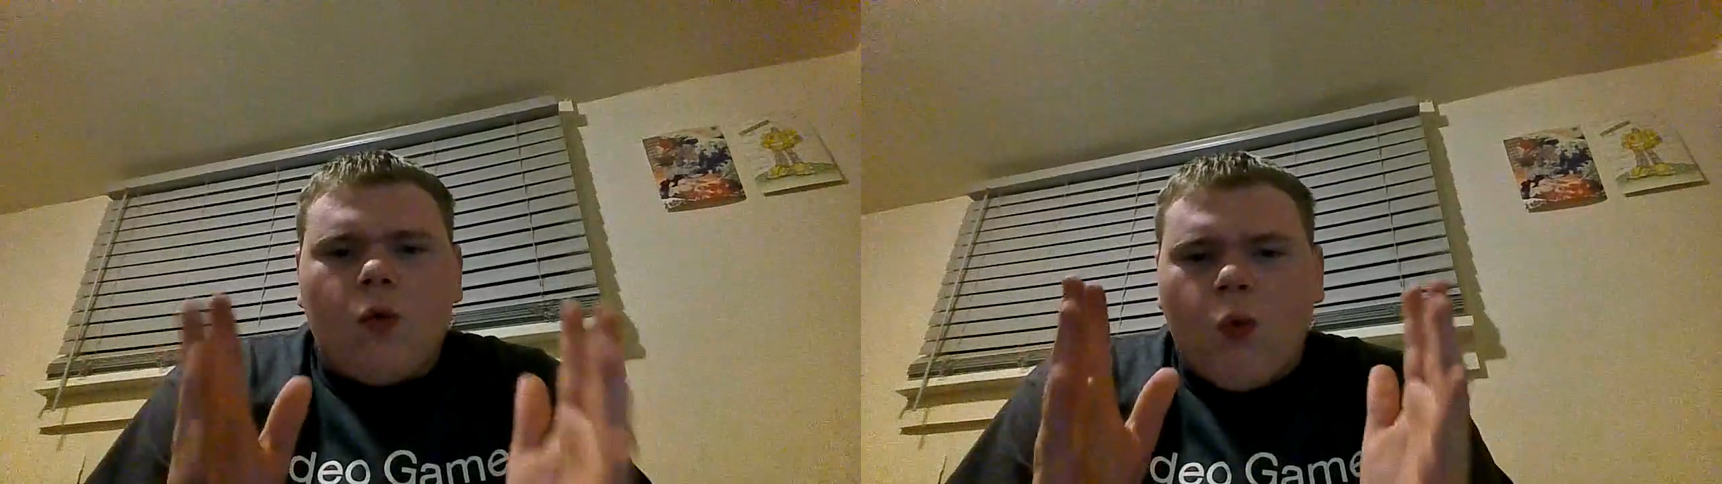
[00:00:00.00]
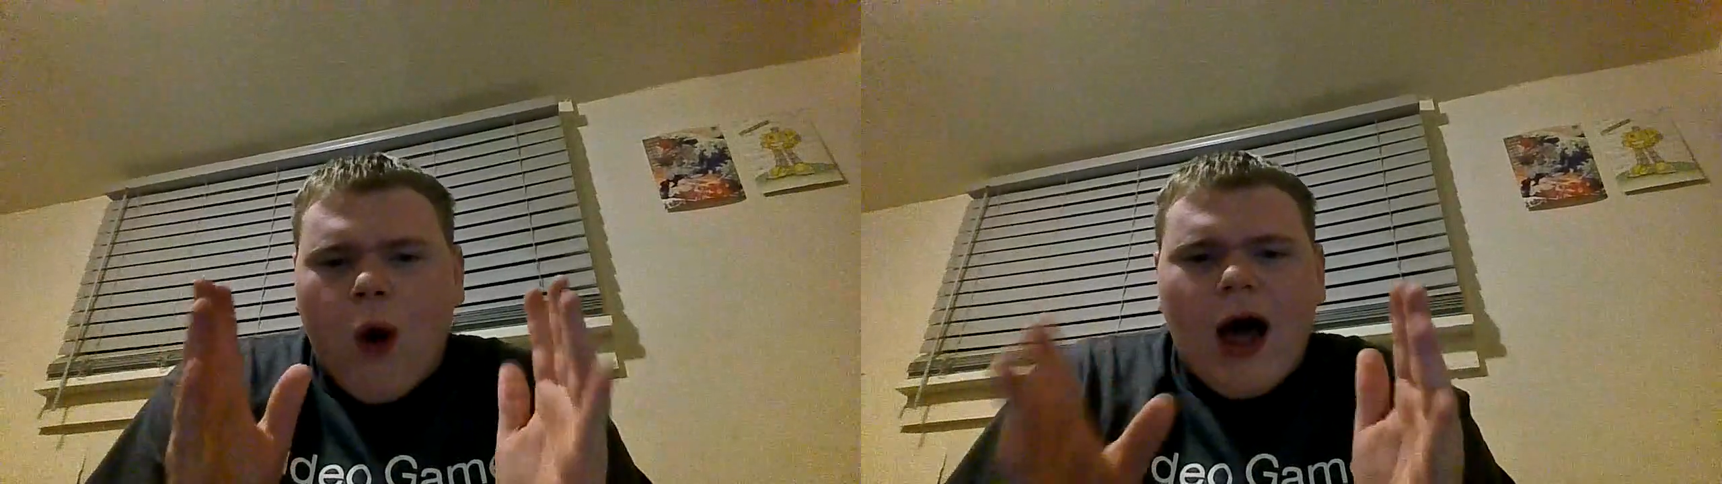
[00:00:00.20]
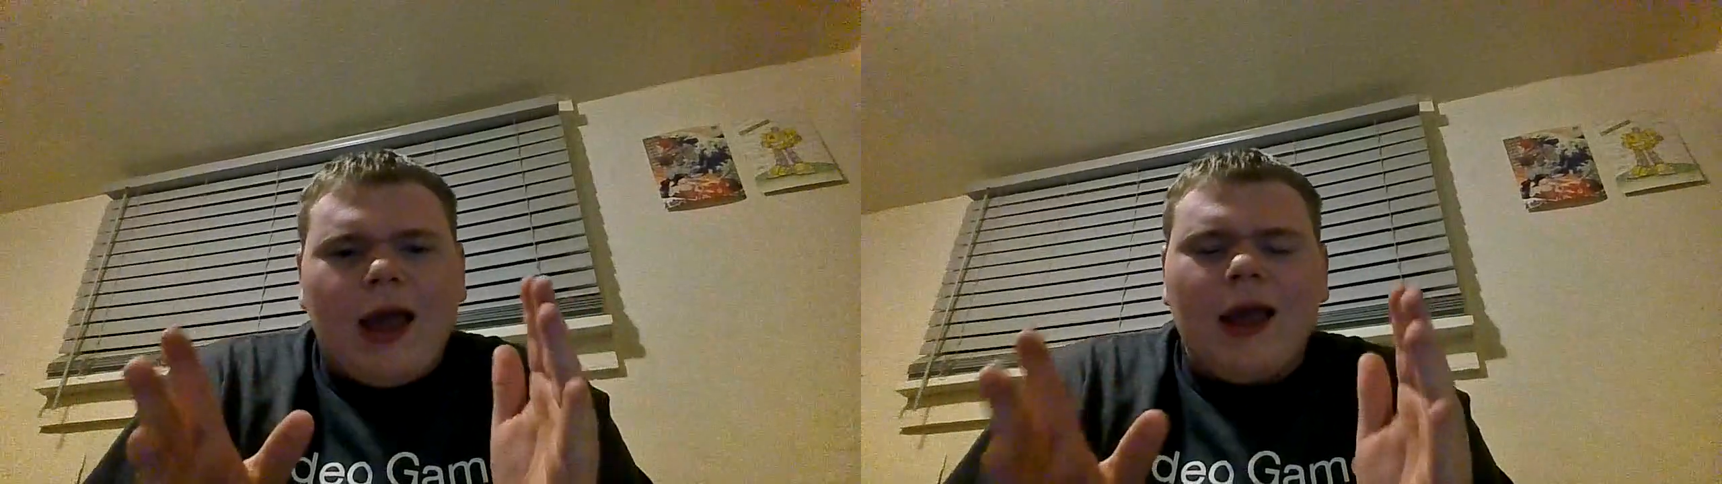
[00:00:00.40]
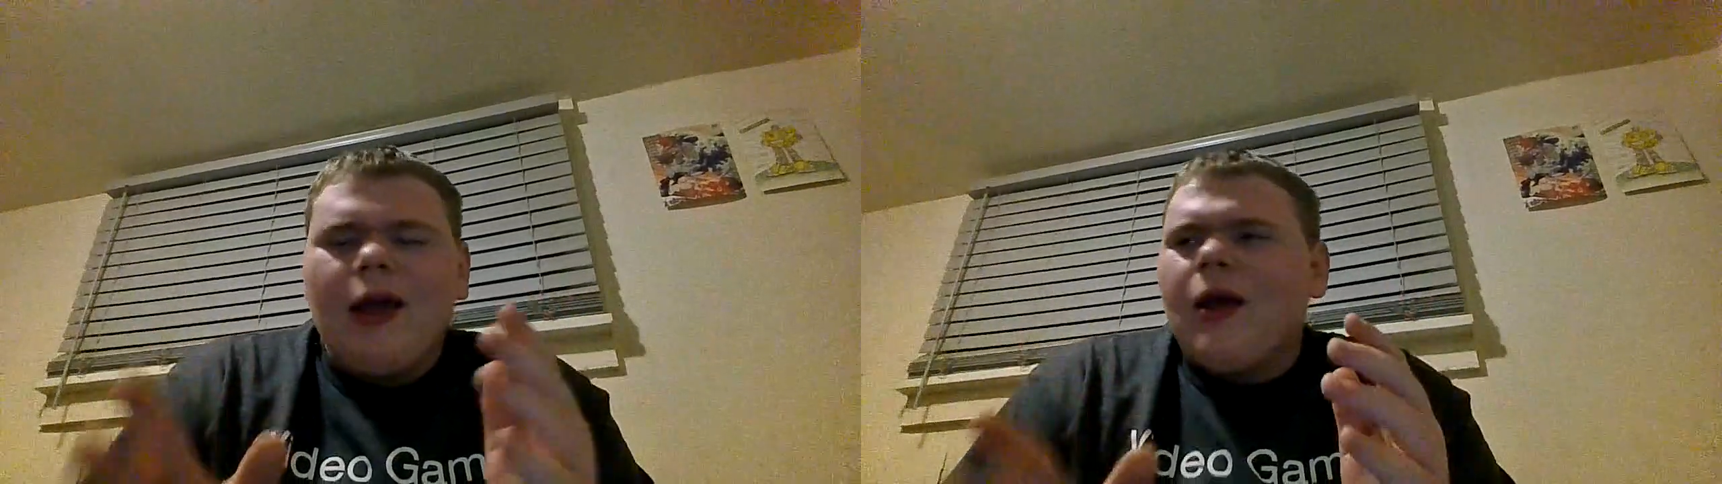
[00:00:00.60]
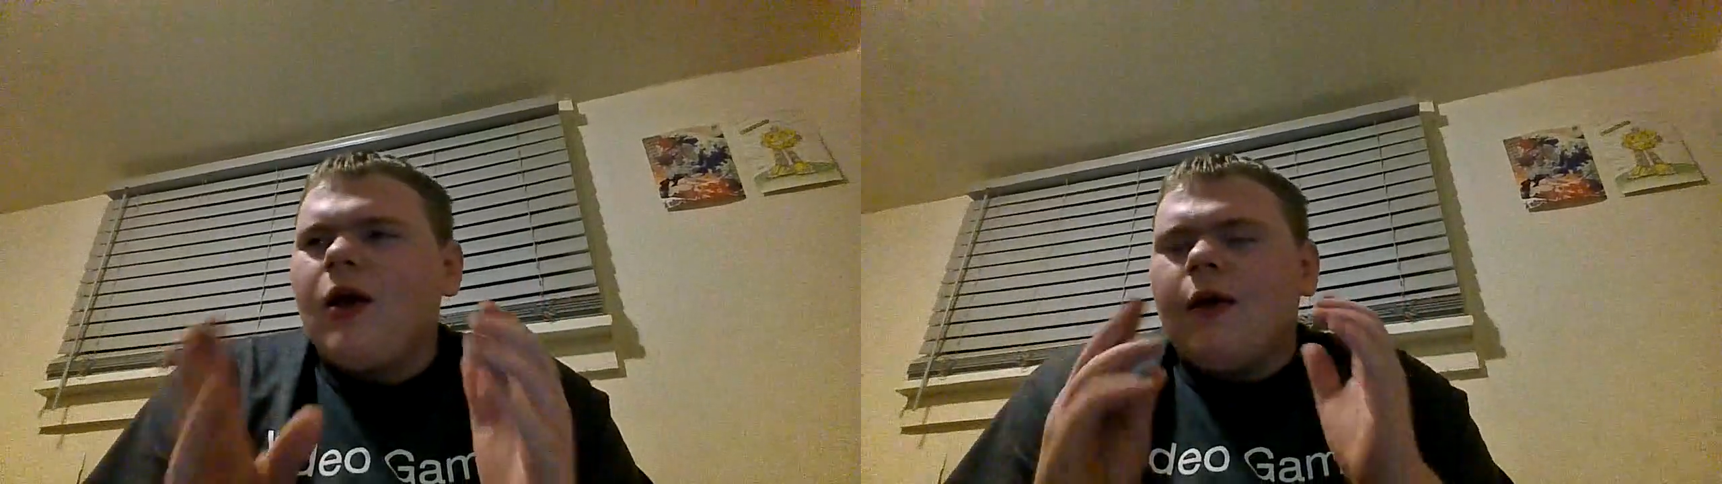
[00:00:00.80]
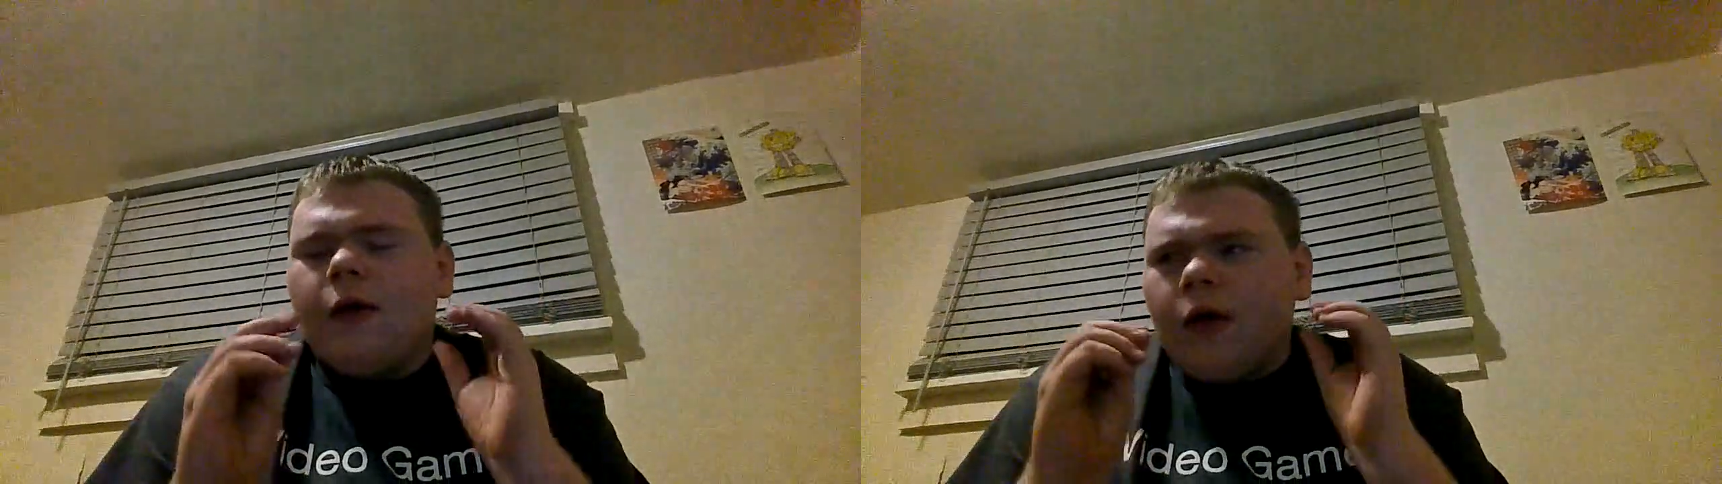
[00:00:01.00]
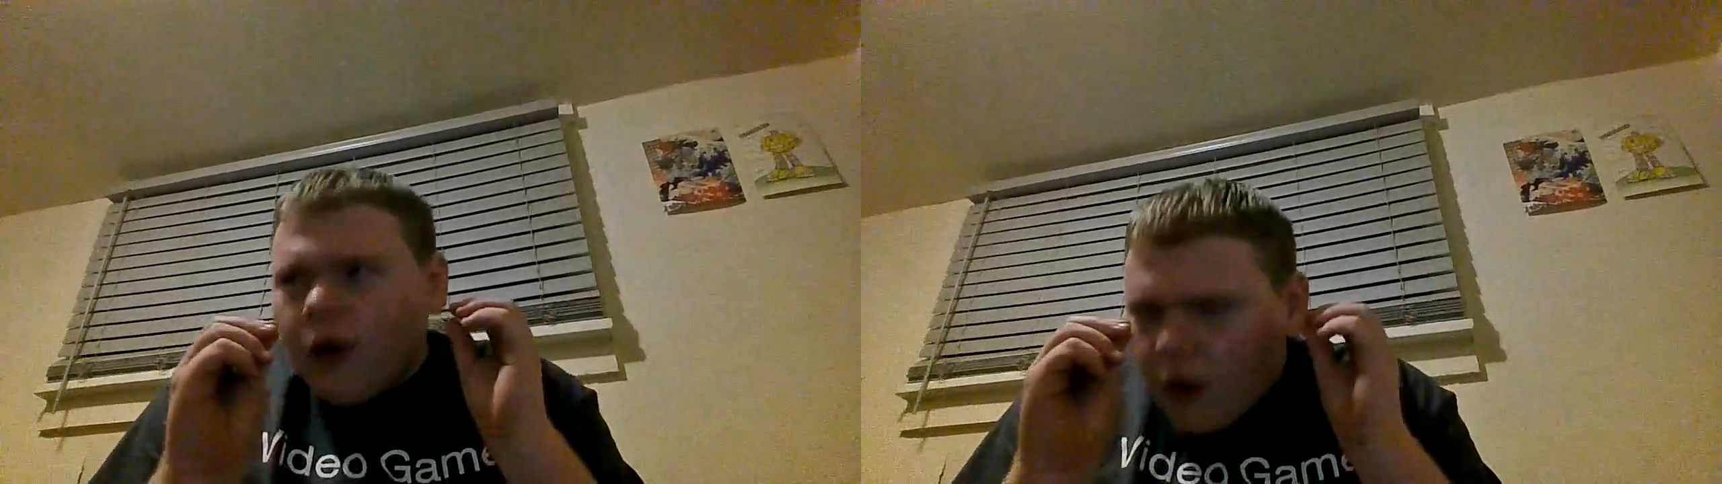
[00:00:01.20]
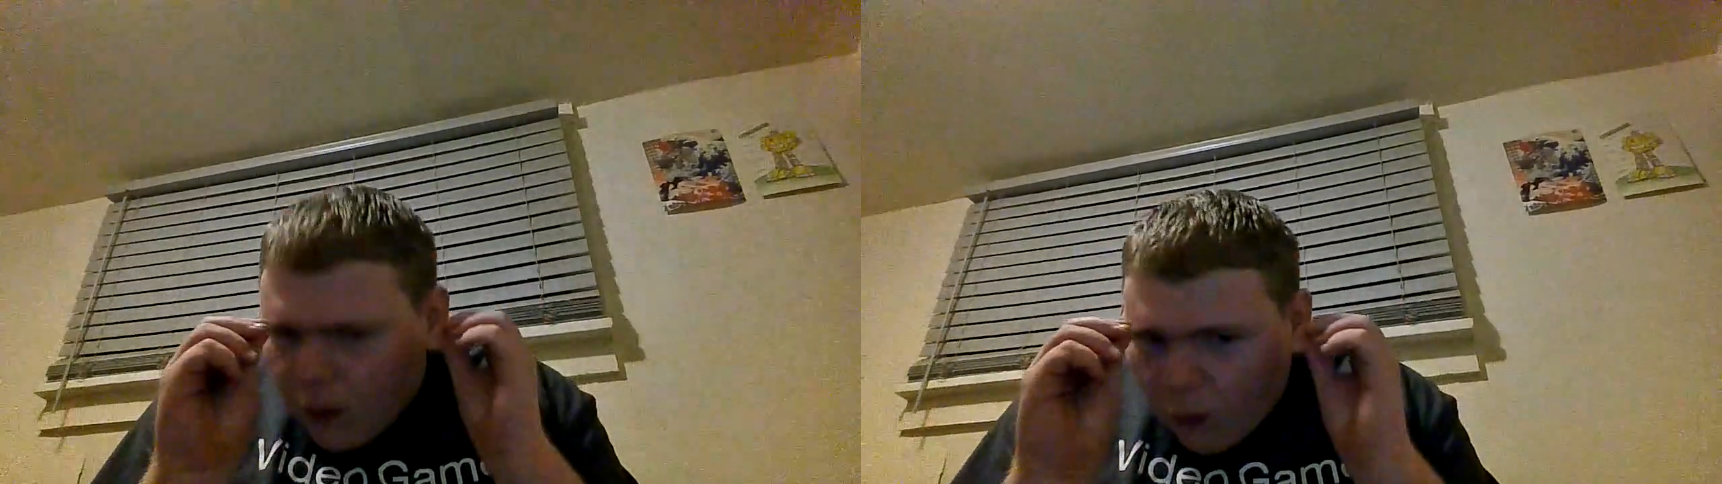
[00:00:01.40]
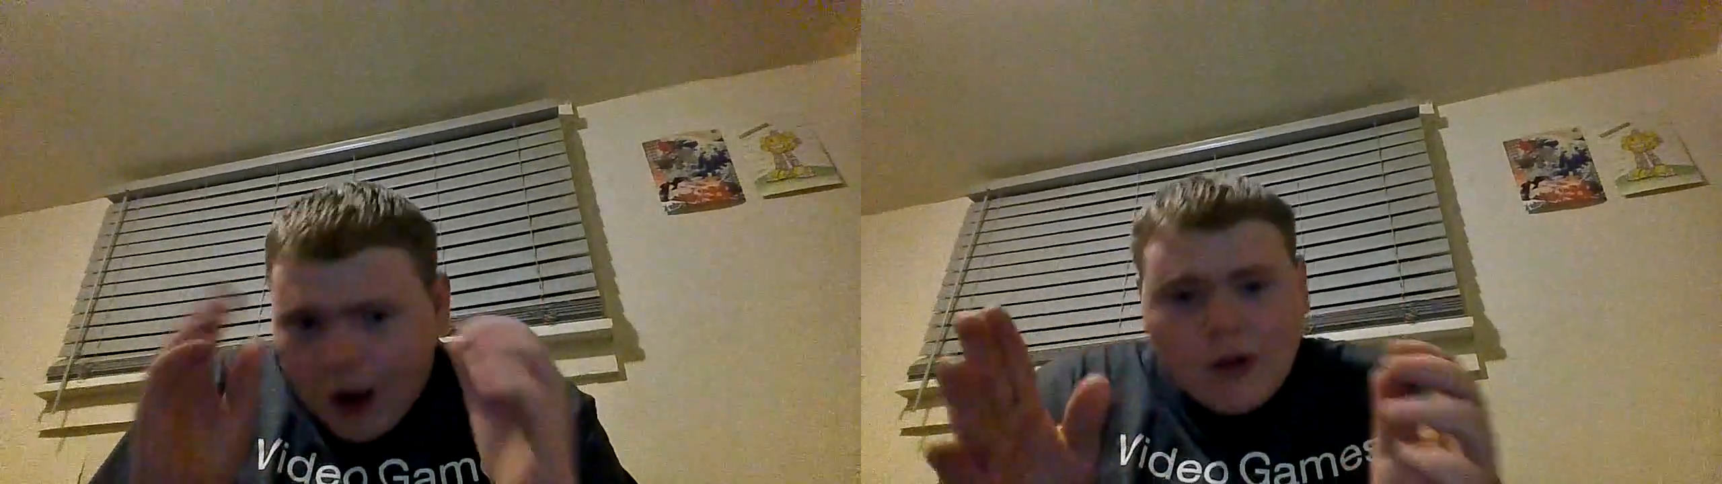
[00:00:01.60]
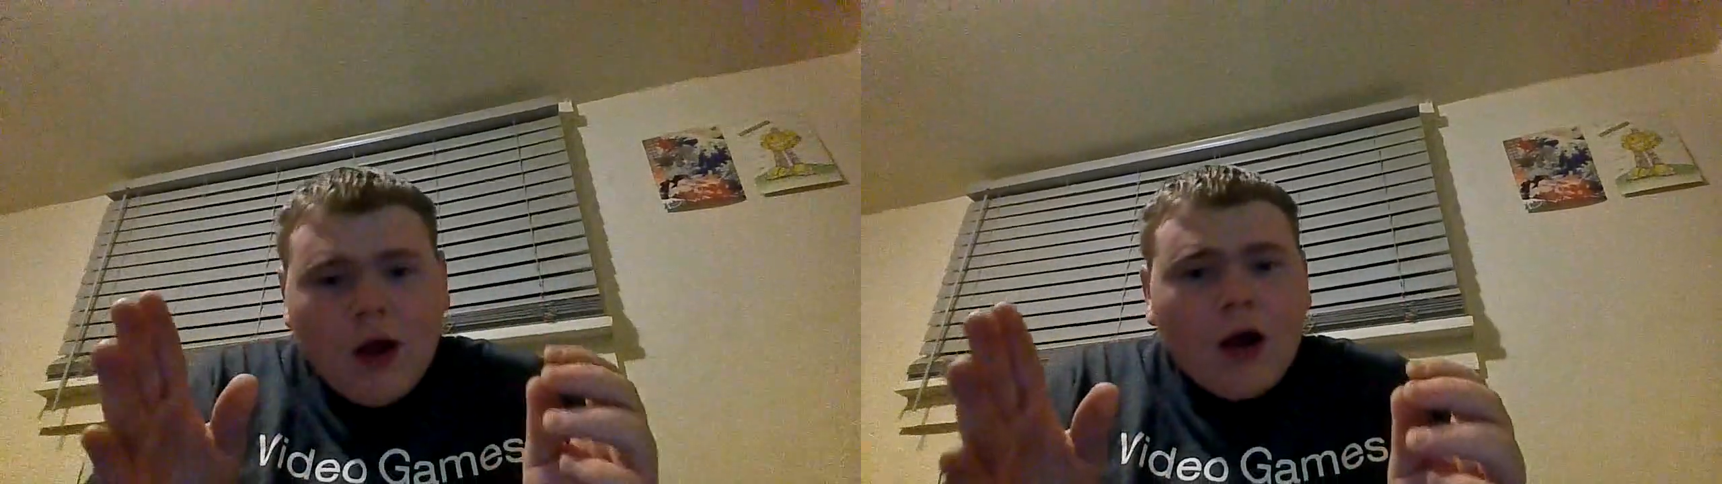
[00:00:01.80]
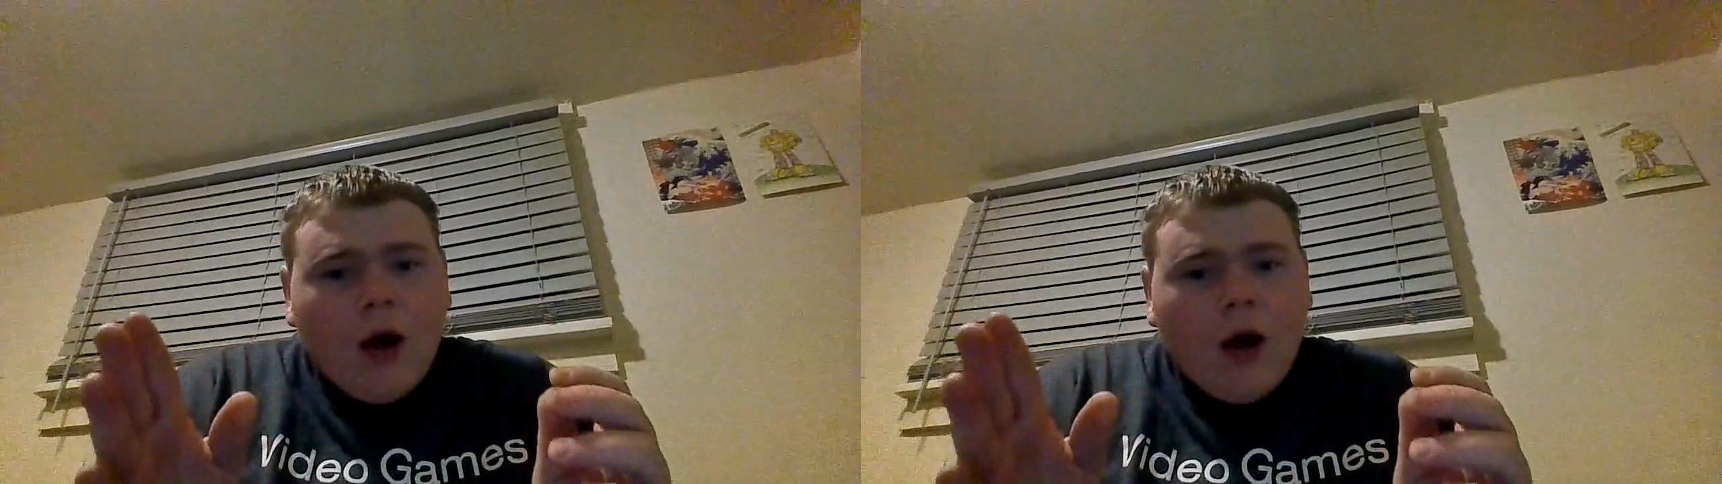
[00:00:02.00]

Why not